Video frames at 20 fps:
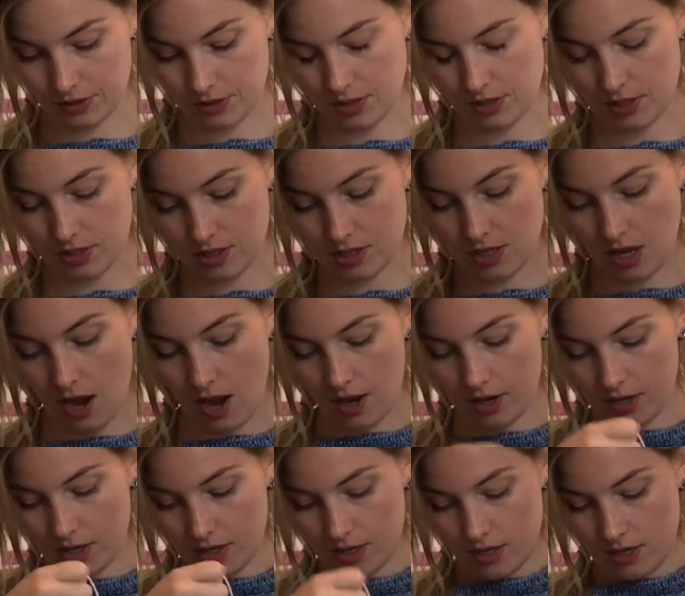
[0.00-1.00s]
to the sock,
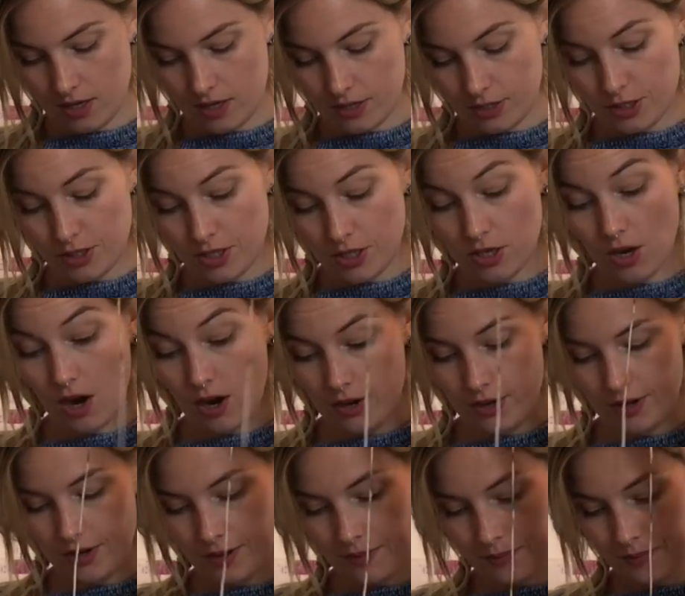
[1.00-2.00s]
to the
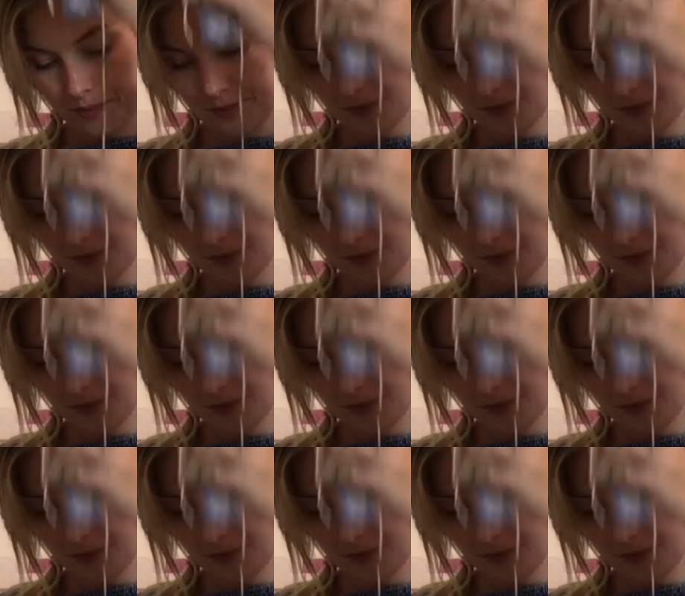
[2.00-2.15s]
yarn.